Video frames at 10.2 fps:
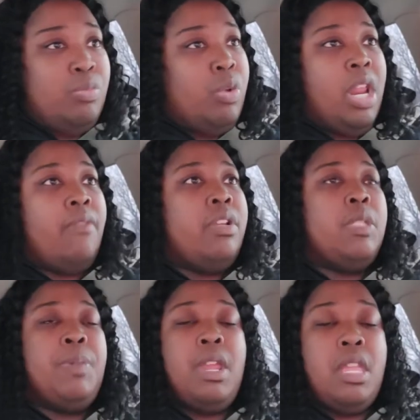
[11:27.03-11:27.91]
whatever the
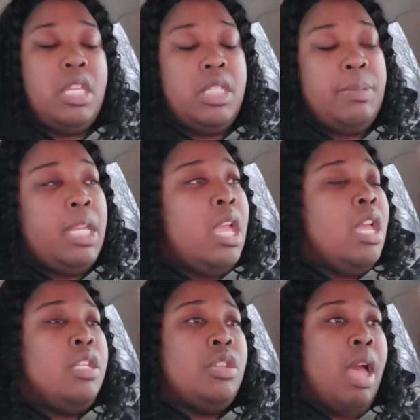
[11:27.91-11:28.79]
spirit hits me.
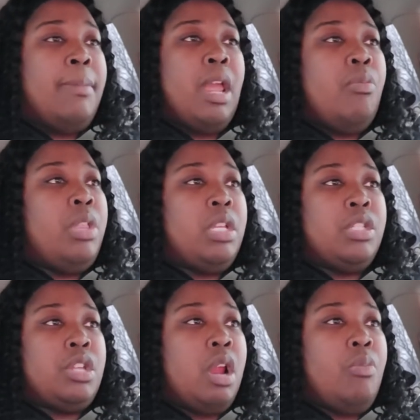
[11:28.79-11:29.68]
So I'm not really
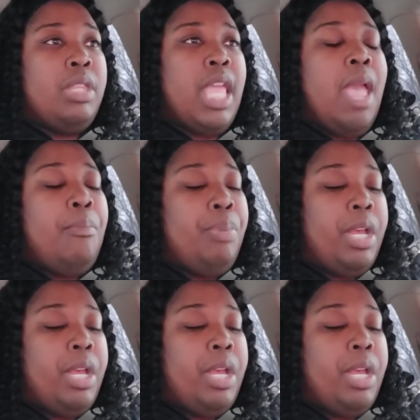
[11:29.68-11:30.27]
concerned with that.